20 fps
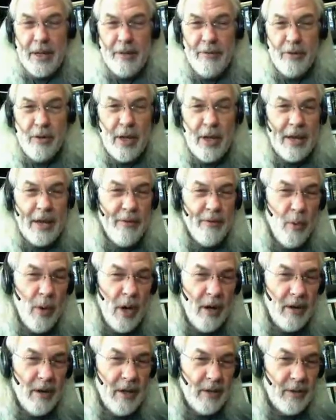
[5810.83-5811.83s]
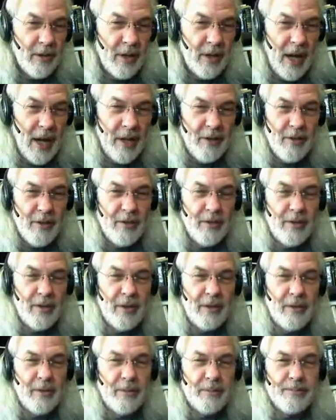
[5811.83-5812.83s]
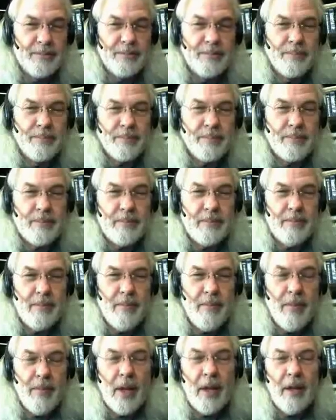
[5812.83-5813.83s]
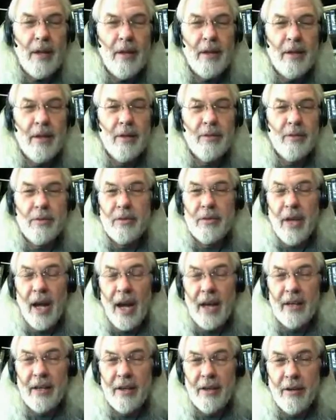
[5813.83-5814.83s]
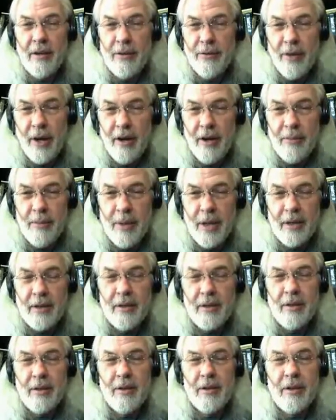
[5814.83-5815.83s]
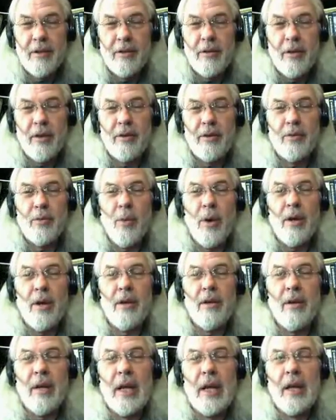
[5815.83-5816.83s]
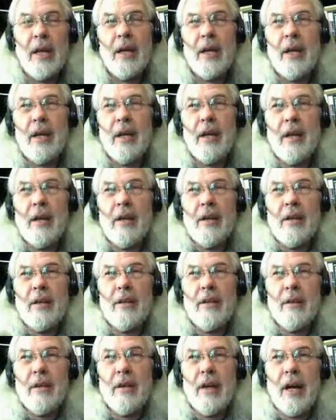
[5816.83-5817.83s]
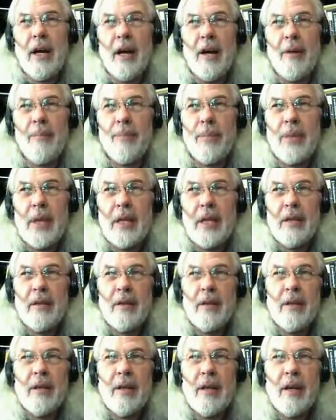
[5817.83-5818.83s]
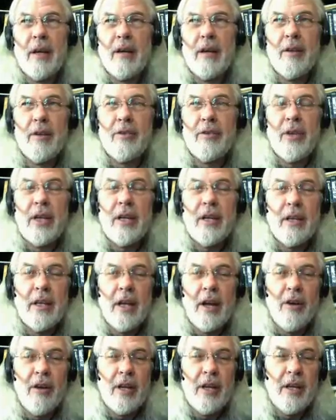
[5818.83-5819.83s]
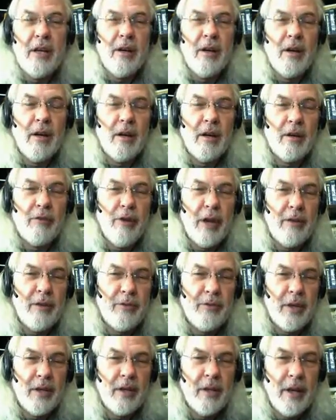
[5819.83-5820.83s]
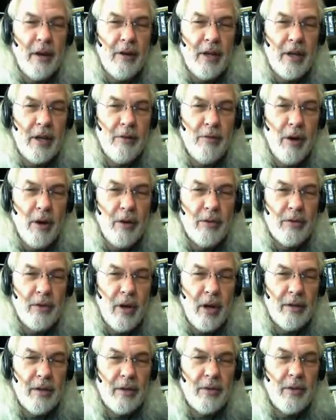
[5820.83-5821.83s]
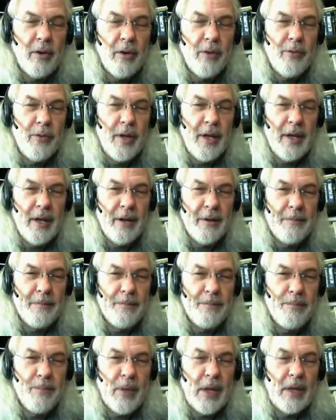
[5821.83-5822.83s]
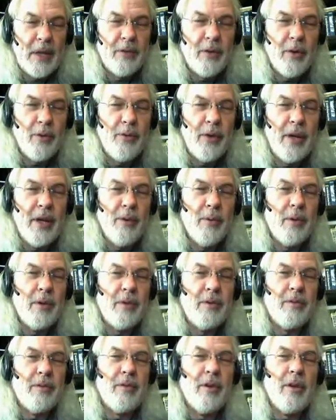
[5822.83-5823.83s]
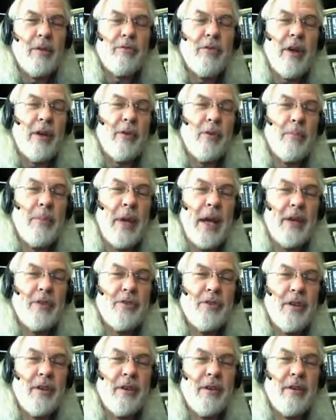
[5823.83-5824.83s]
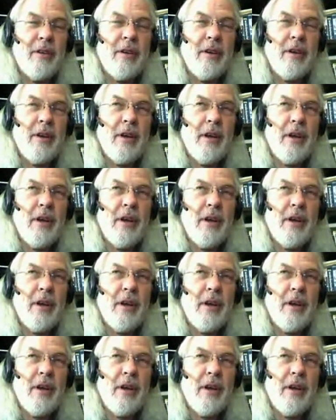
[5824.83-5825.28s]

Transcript: even though they have awareness and consciousness, they're tied into their environment. So this one creative singularity arose called the Sophia. And Sophia was trying to imagine